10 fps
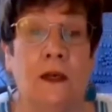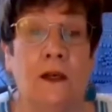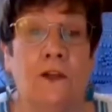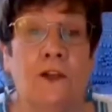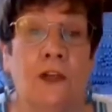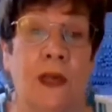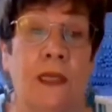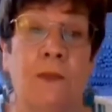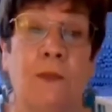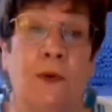So if
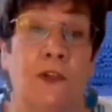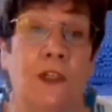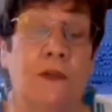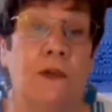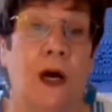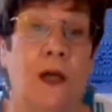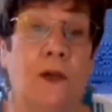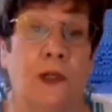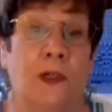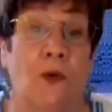any person of color
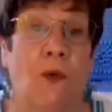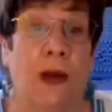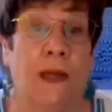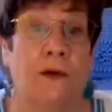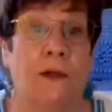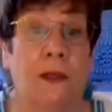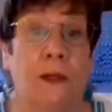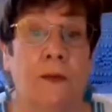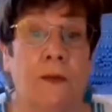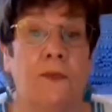inquired,
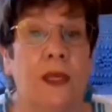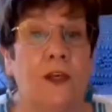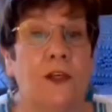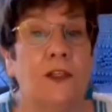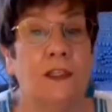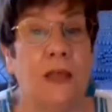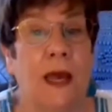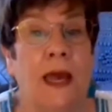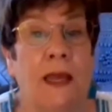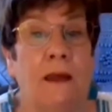they could
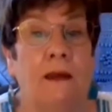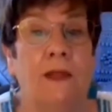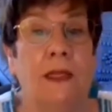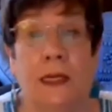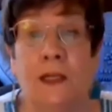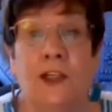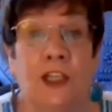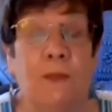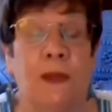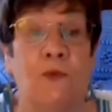say that it had
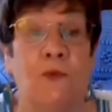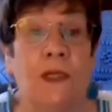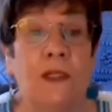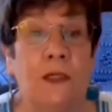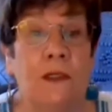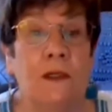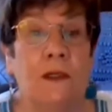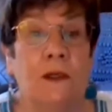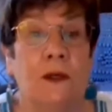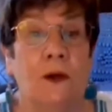just been rented.
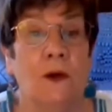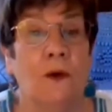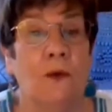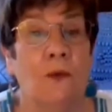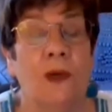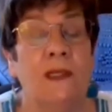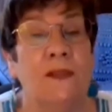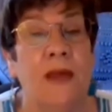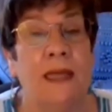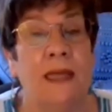What did
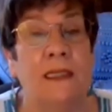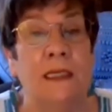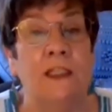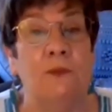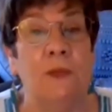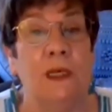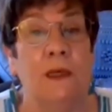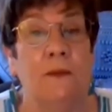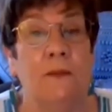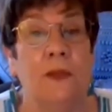that teach me
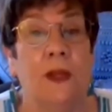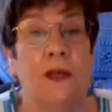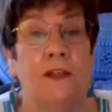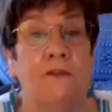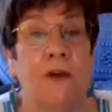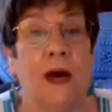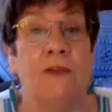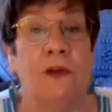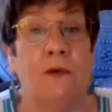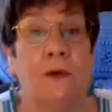as a
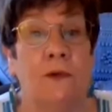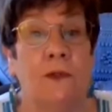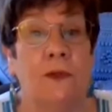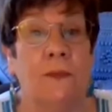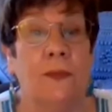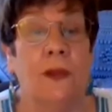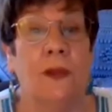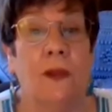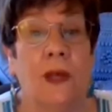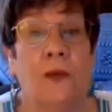5-year-old?
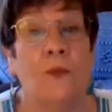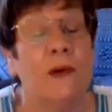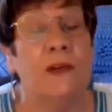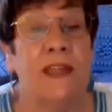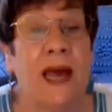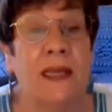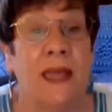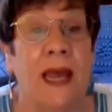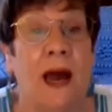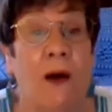And where is that
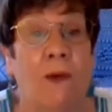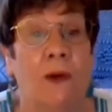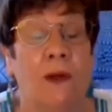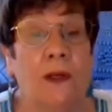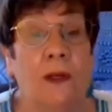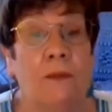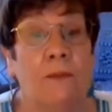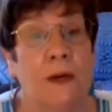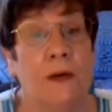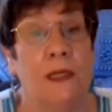now,
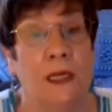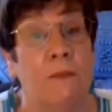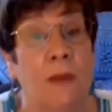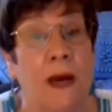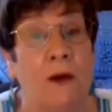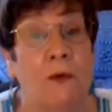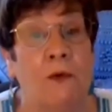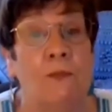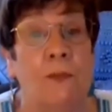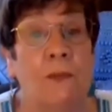buried in my
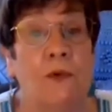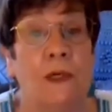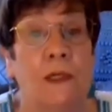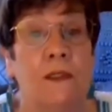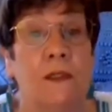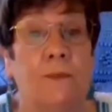old memories?